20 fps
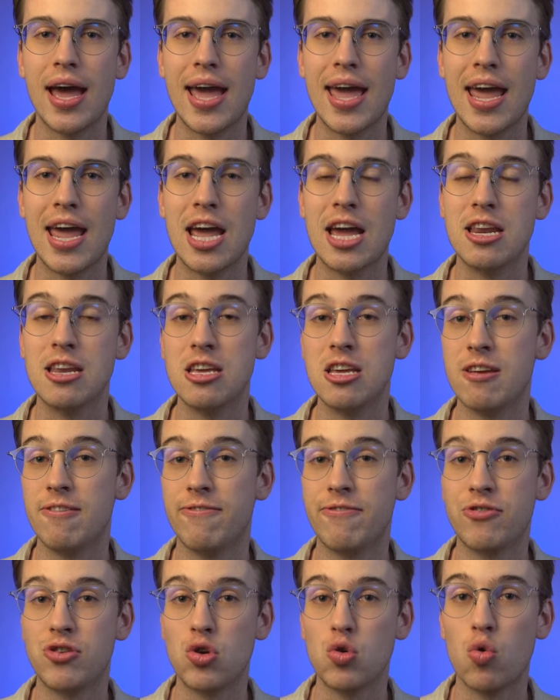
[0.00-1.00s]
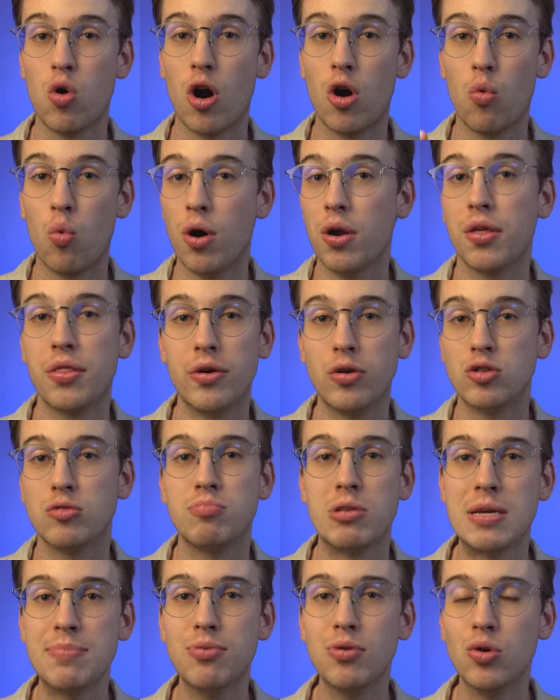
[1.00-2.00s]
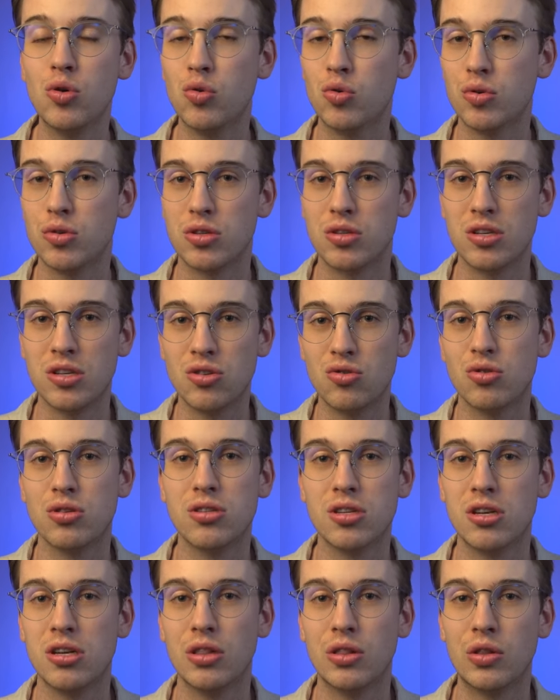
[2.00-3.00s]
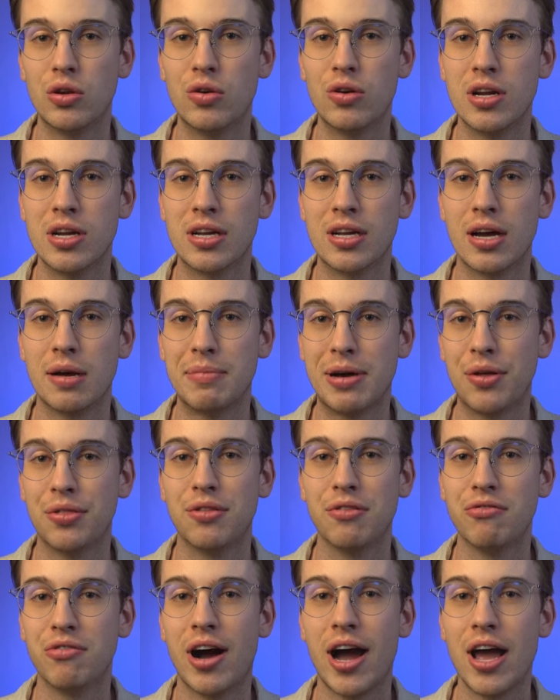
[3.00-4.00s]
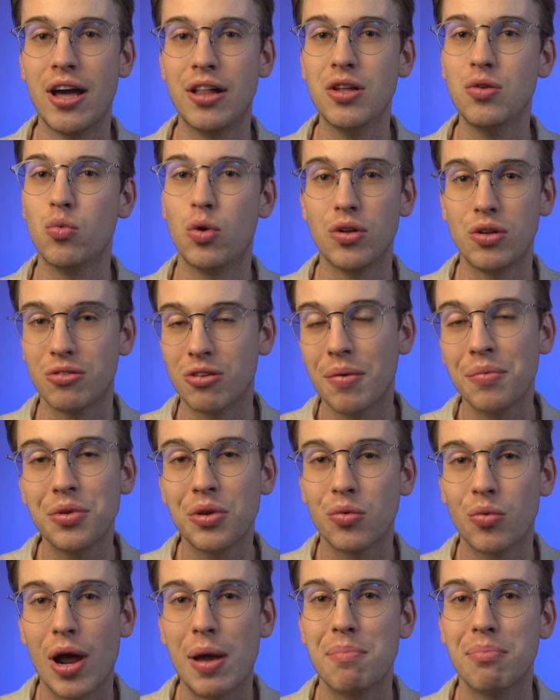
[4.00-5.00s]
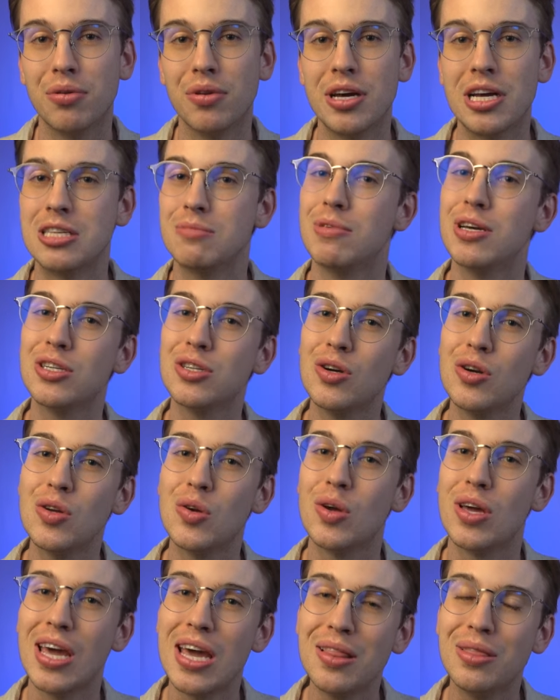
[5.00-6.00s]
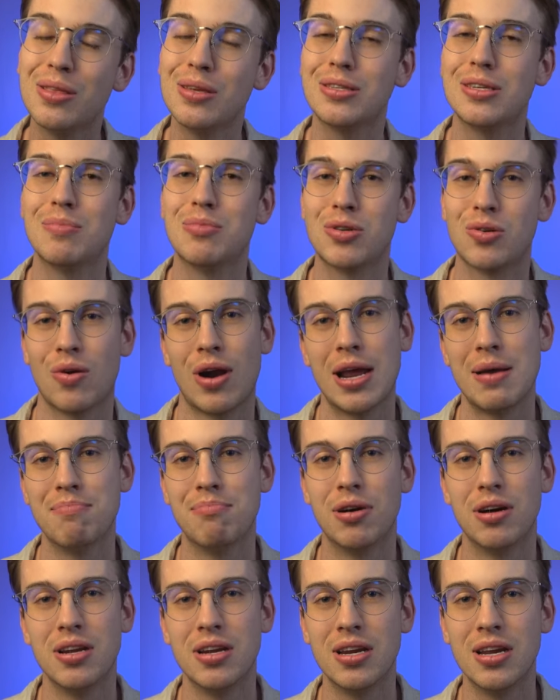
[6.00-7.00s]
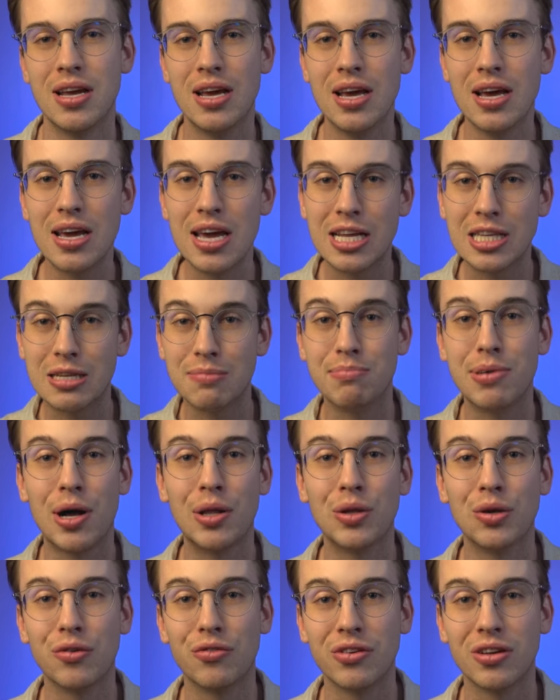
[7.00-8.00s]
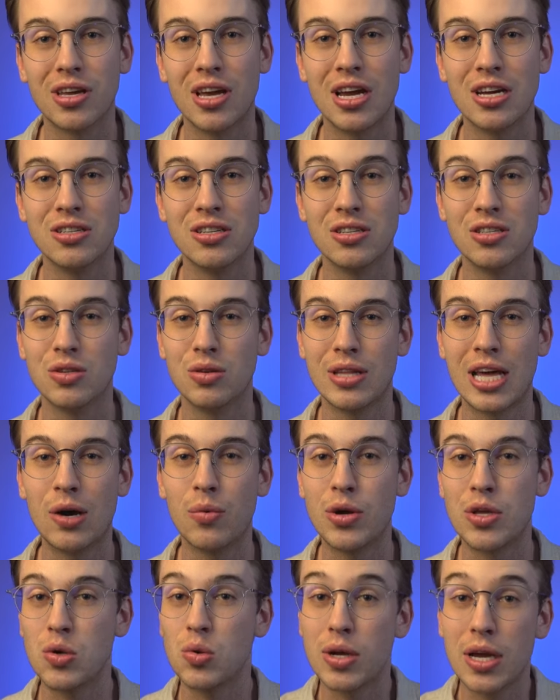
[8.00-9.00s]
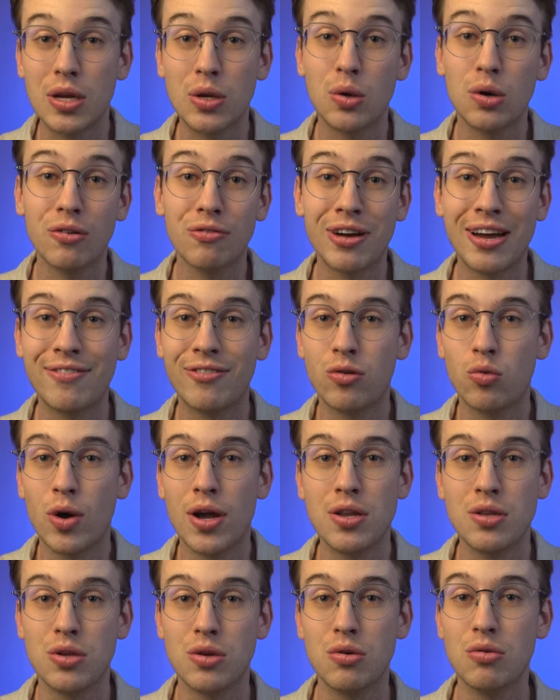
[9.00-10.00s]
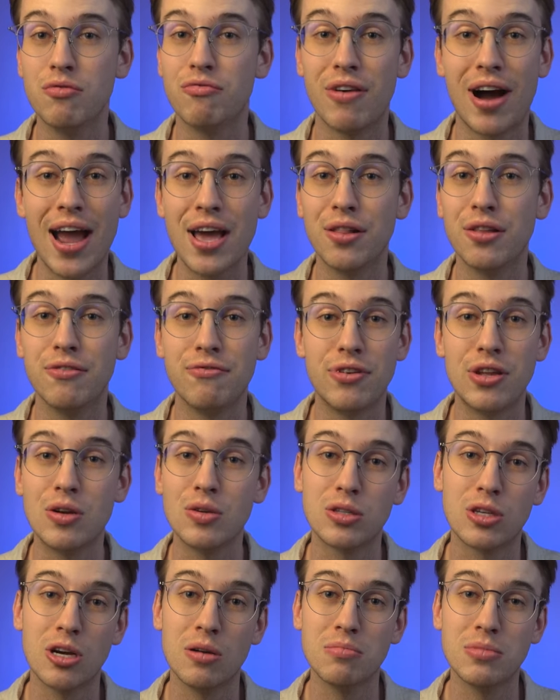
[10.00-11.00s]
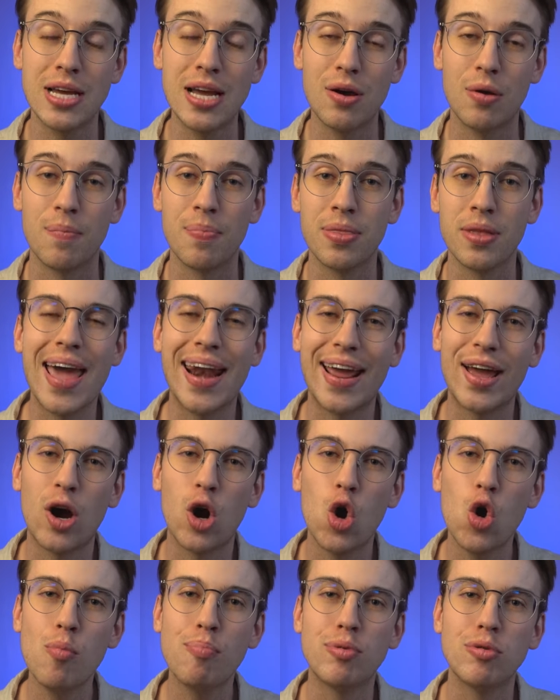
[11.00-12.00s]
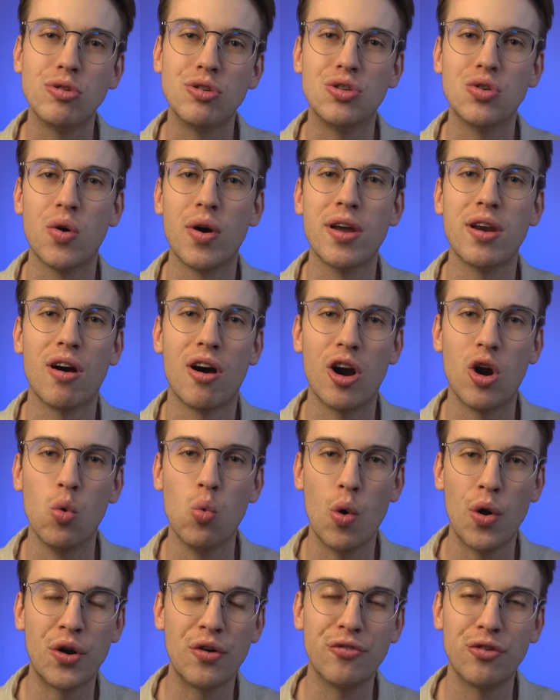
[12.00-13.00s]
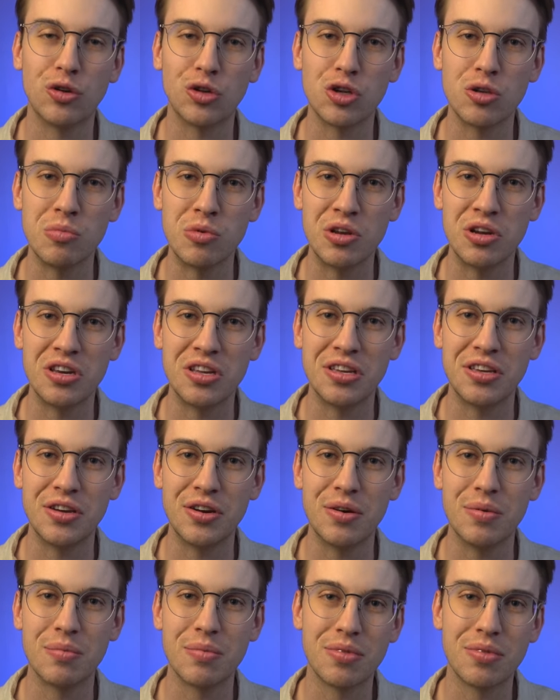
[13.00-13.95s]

And if you are one of those people who is interested in learning about the violin, well, you come to the right place. Make sure you hit the subscribe button, hit the bell notification, so that way you get notified for when new violin videos comes out. And I hope you join our wonderful community here.